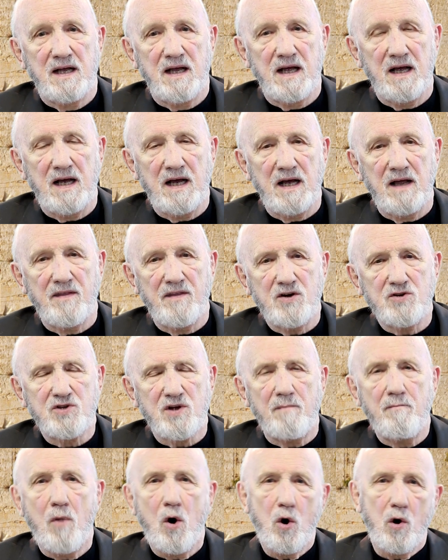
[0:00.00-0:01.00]
There's
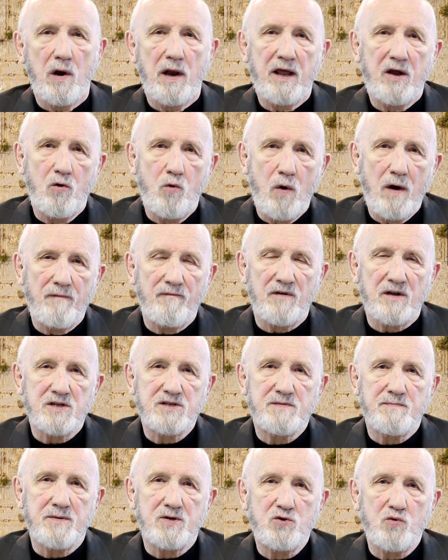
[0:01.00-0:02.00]
a moral
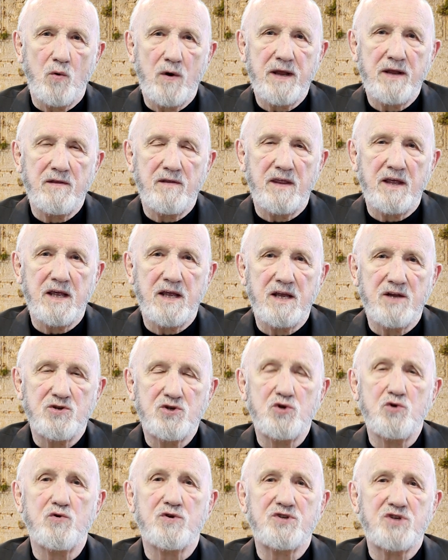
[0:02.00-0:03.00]
equivalence between the
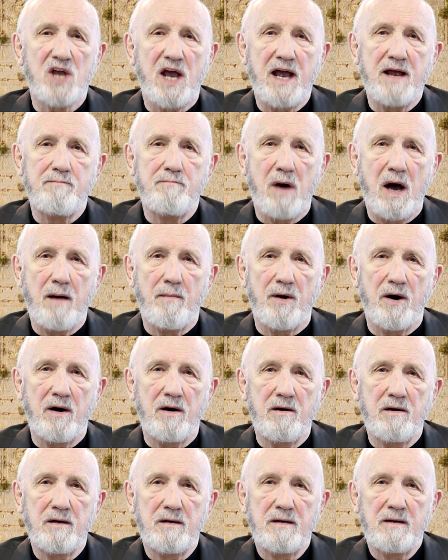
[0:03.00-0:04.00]
suicide bomber
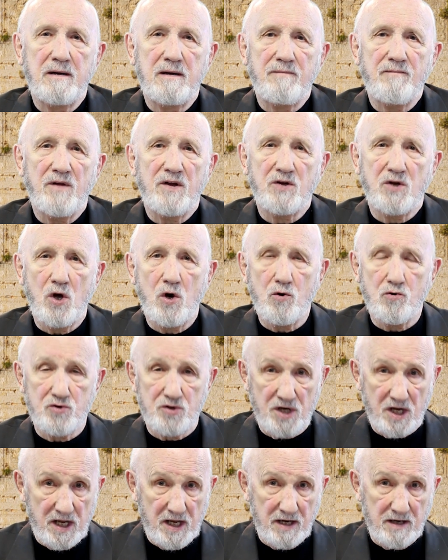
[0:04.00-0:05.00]
that goes
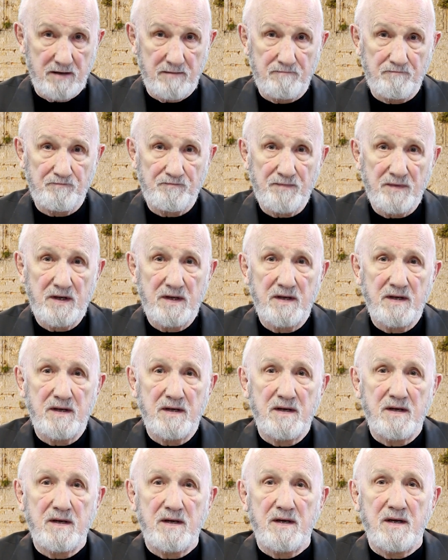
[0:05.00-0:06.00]
in
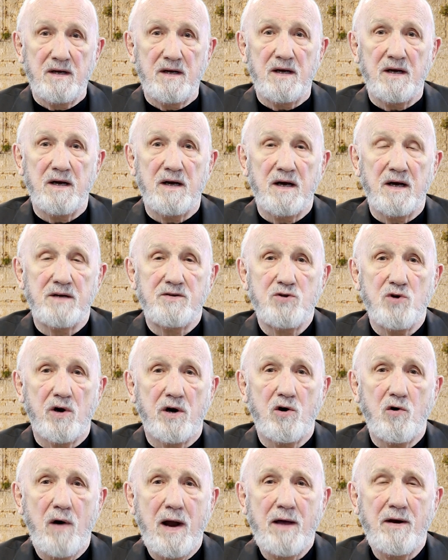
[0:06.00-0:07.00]
to a
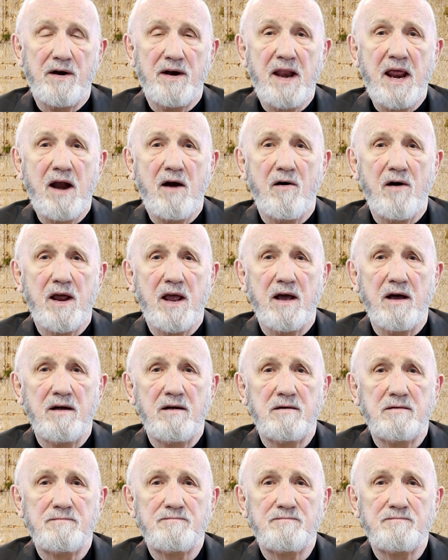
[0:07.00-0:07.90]
crowded area